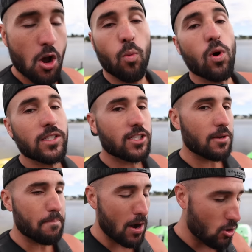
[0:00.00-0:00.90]
Once the
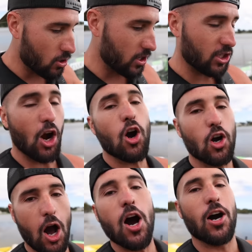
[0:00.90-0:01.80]
motors
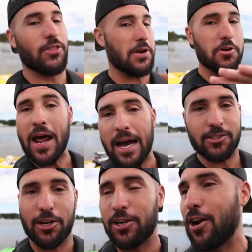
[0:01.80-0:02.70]
are on, they're not
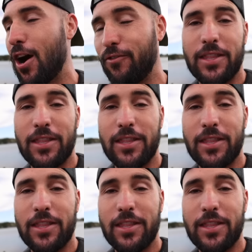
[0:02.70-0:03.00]
turning off.